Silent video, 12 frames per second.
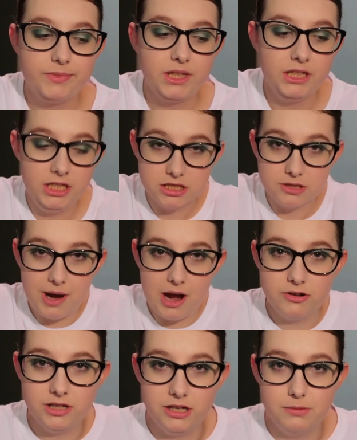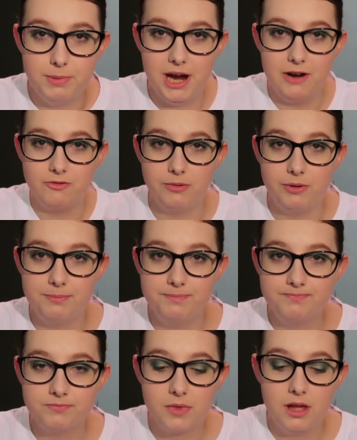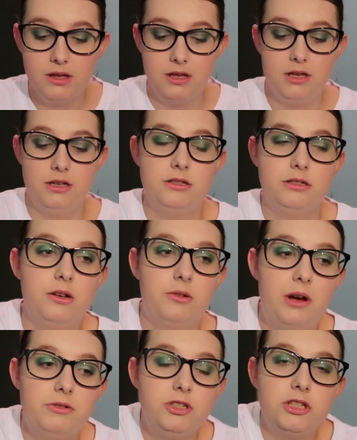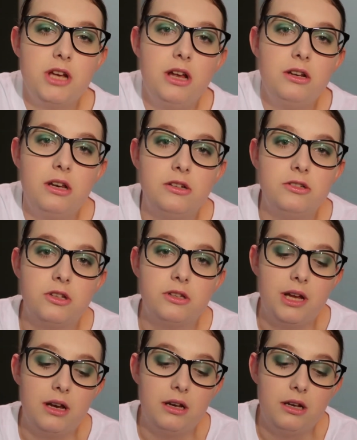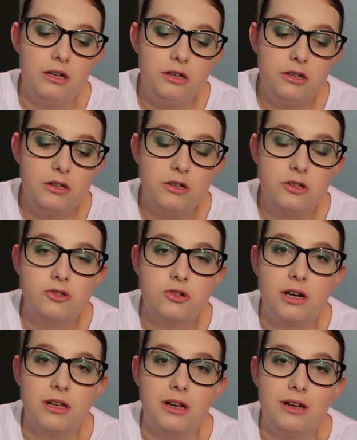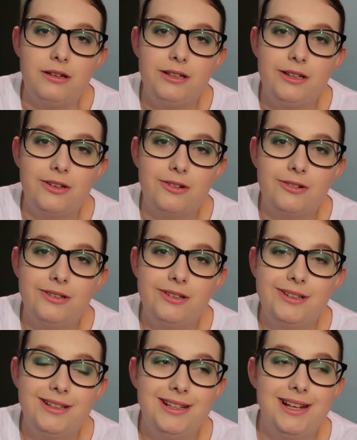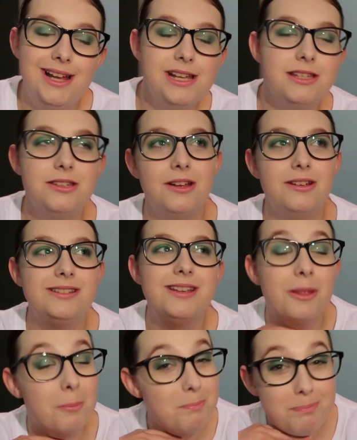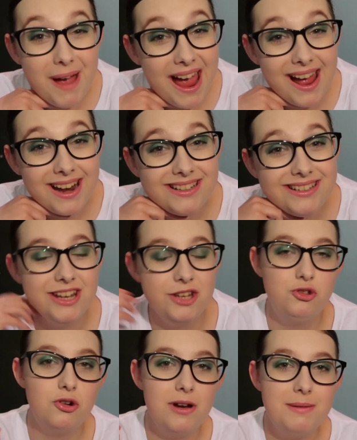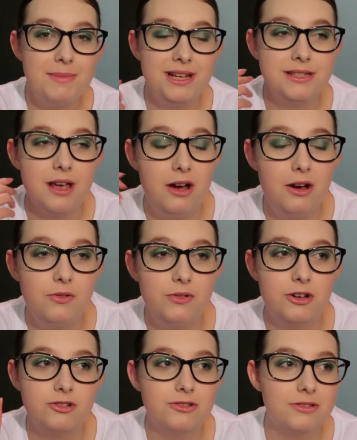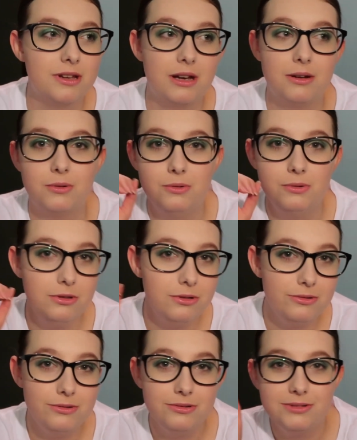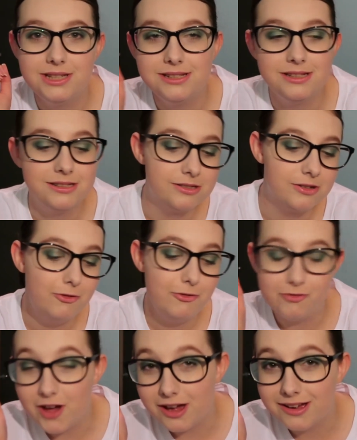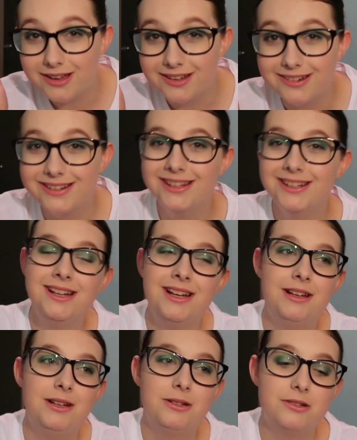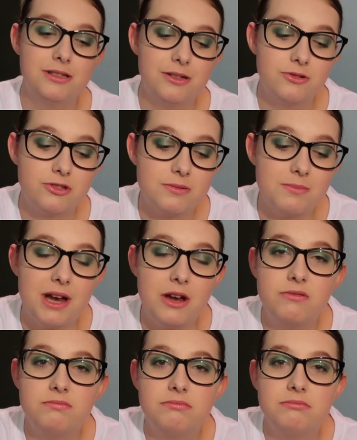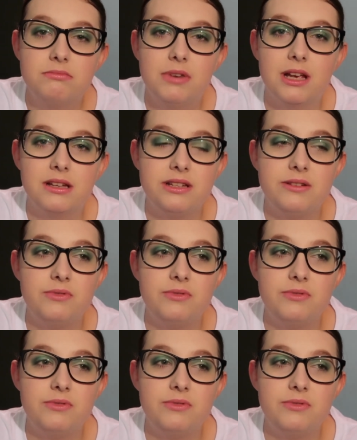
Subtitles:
you're surrounded by everyone. So I was just kind of like stood there like trying to like, you know, listen to the band, enjoy myself, and I was just like, woo, this is so fun, because I was just on my own. Like, I didn't